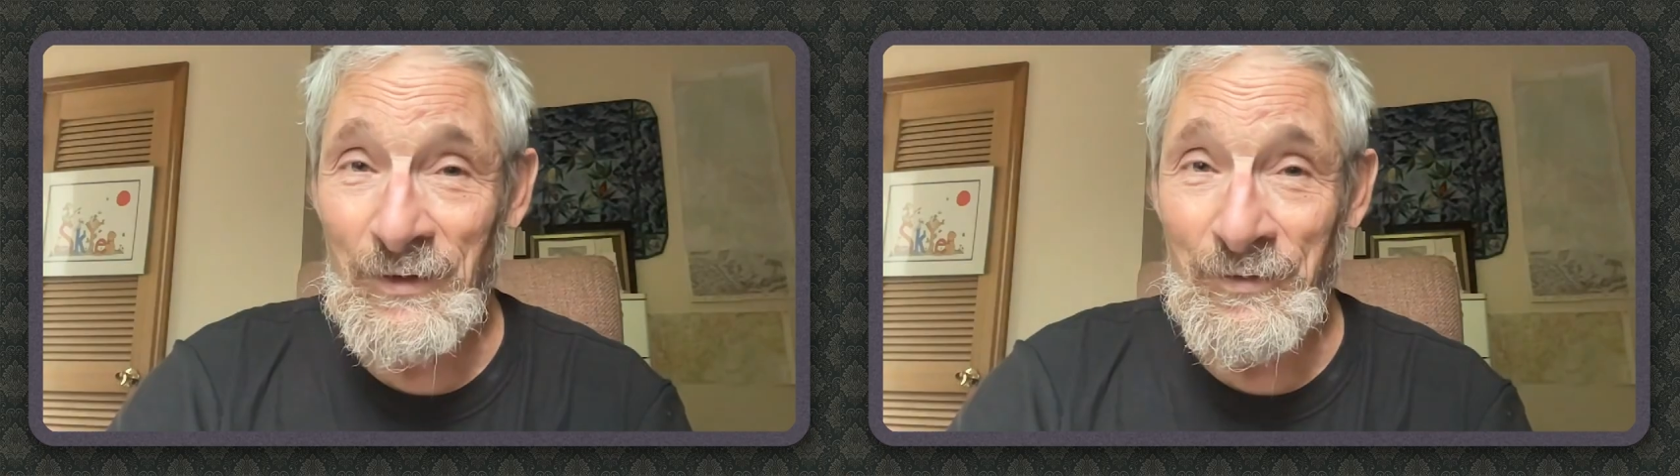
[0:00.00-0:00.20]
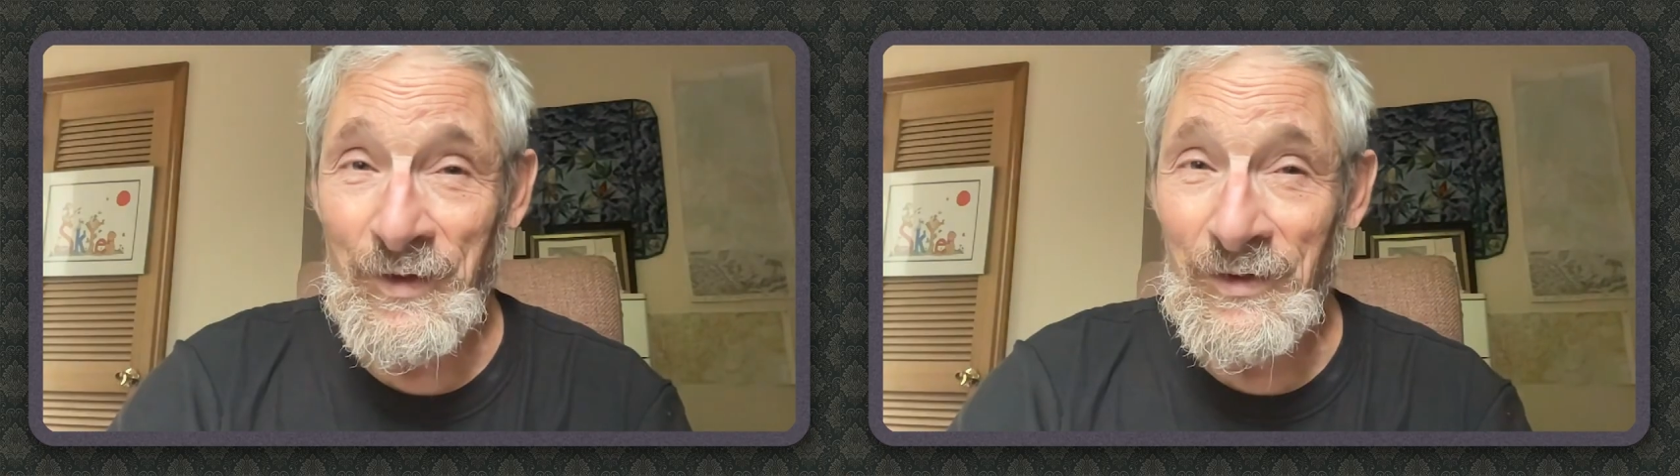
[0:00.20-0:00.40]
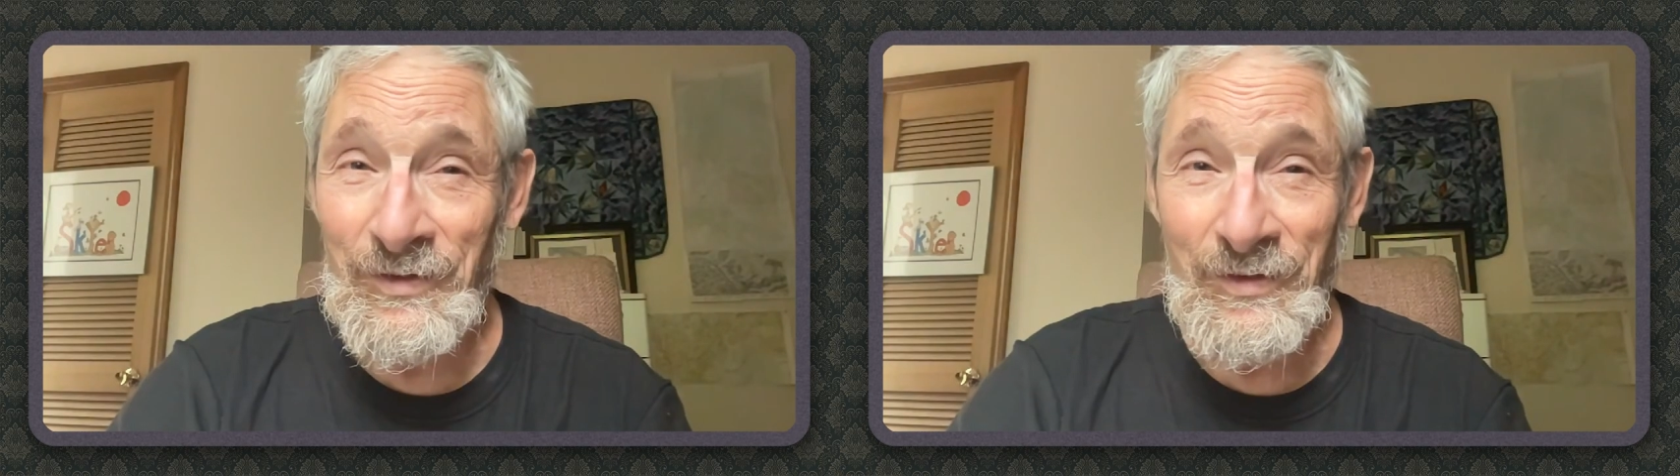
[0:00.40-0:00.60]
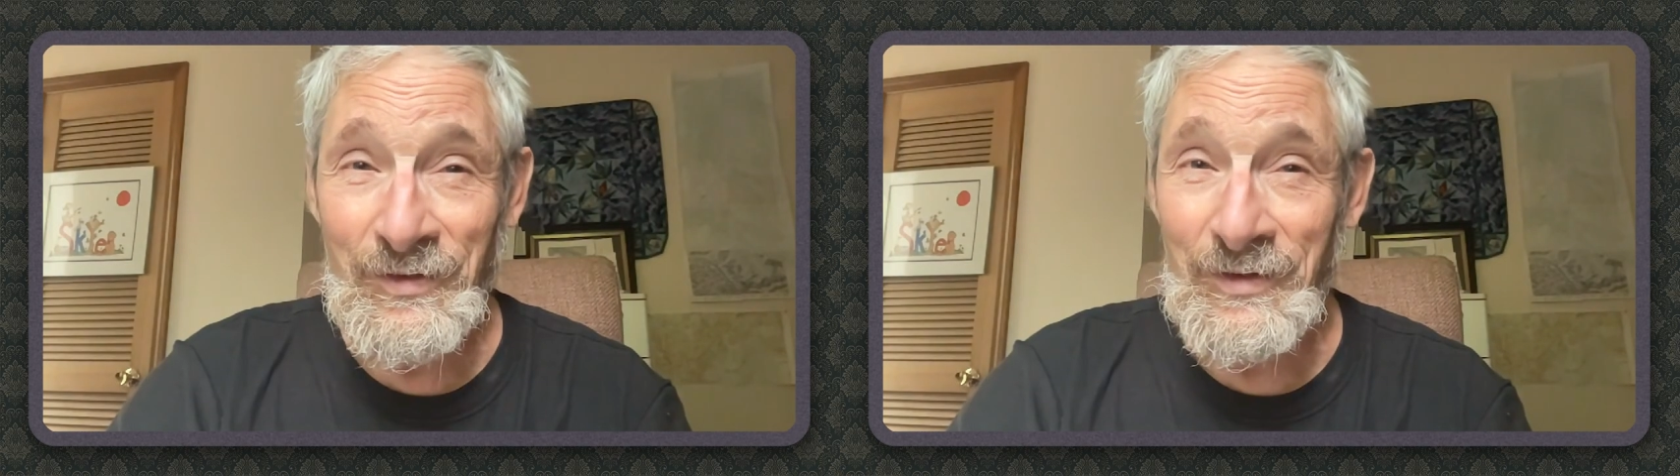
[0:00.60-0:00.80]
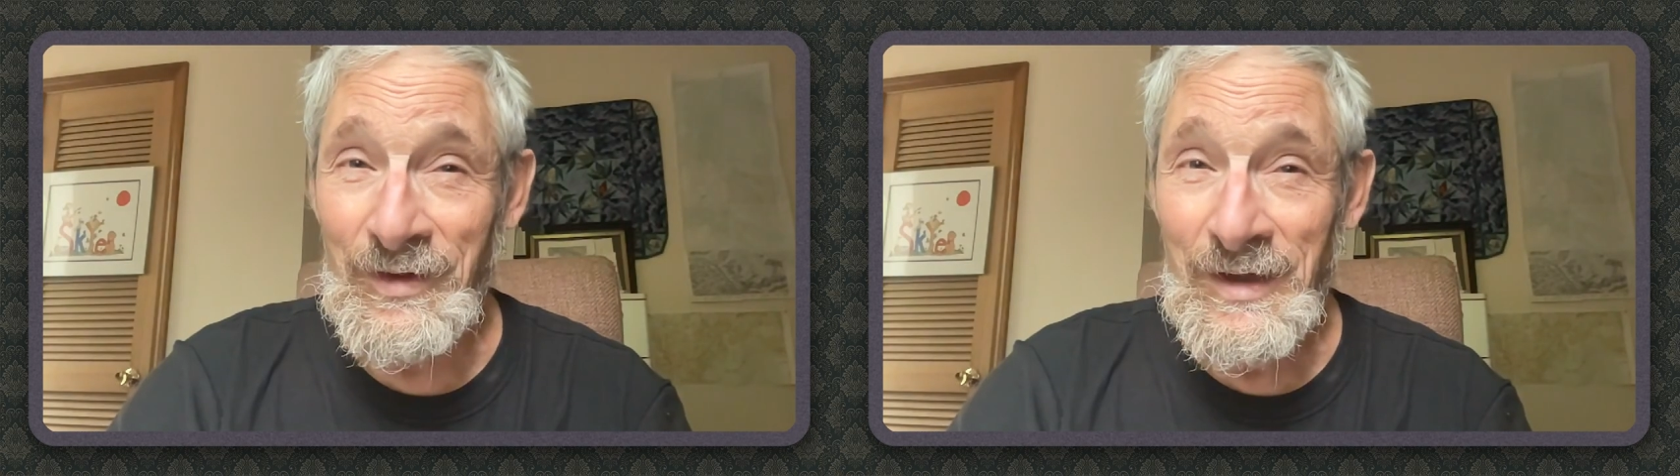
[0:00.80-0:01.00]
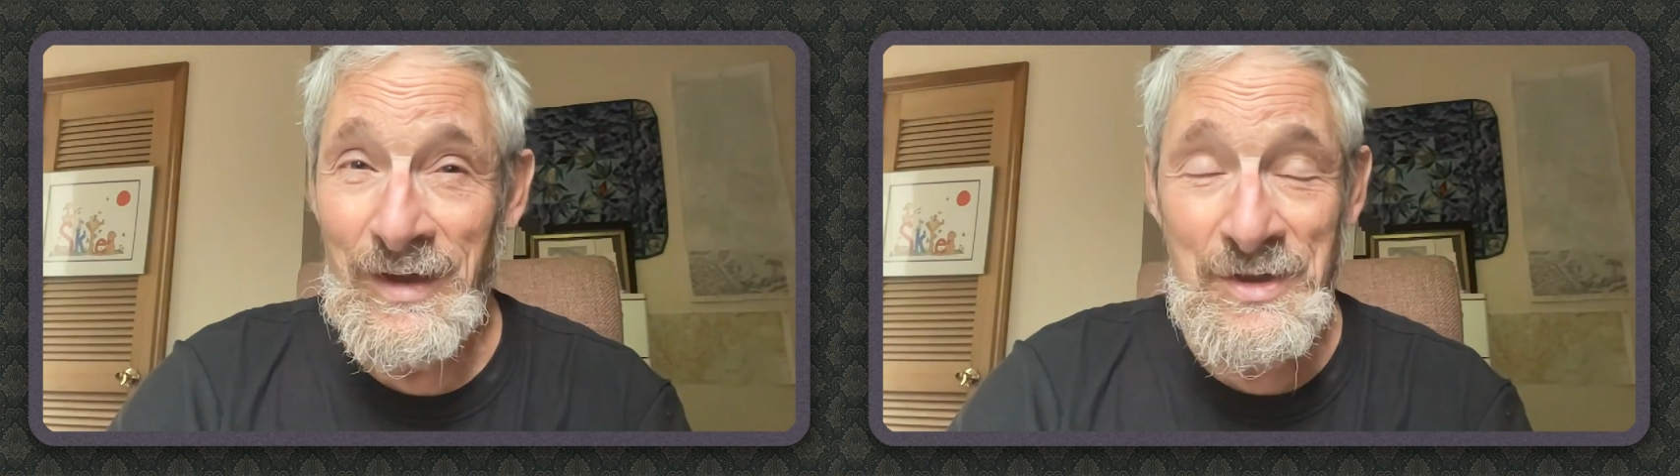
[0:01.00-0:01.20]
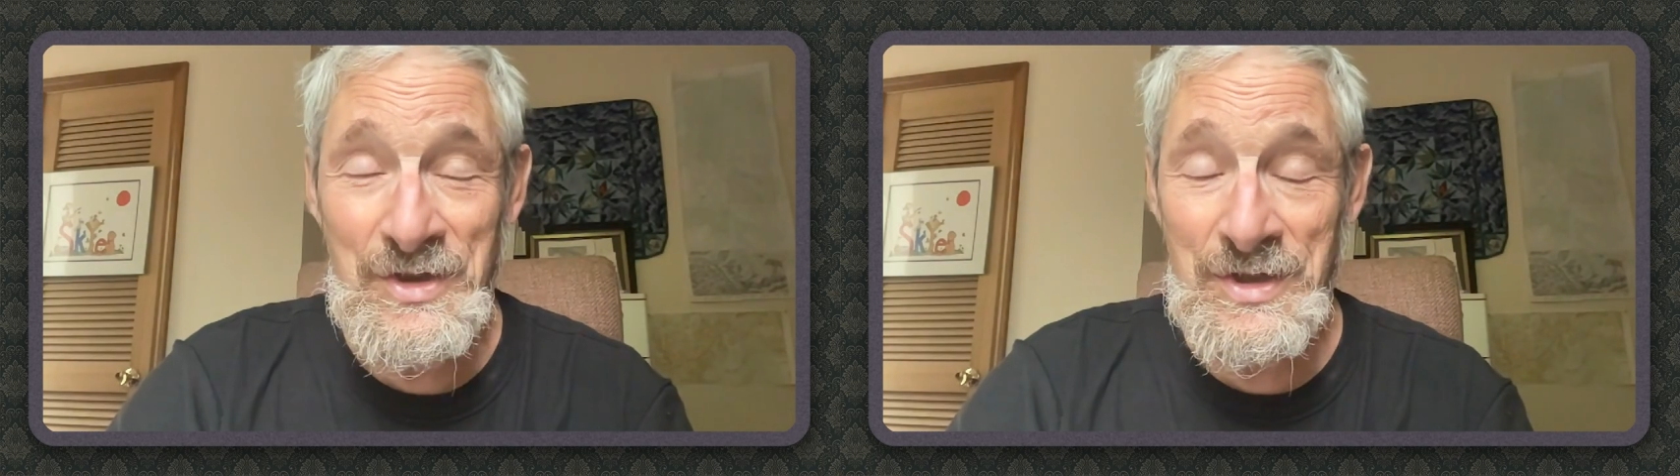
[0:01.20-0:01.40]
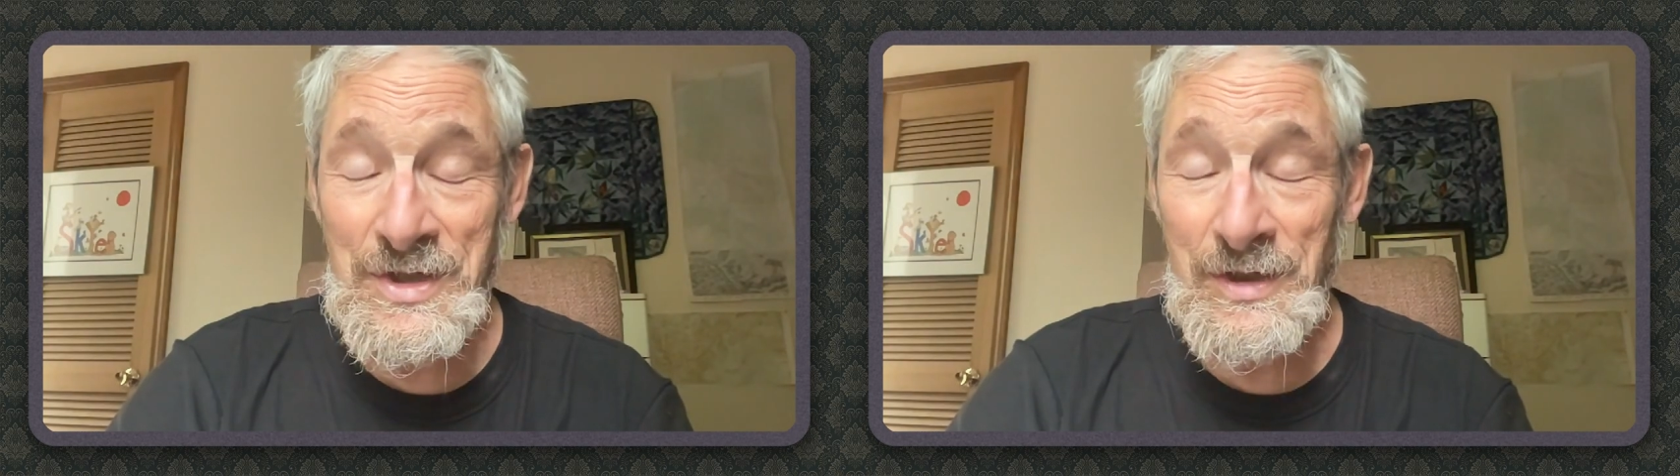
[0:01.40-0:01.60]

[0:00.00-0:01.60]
faces just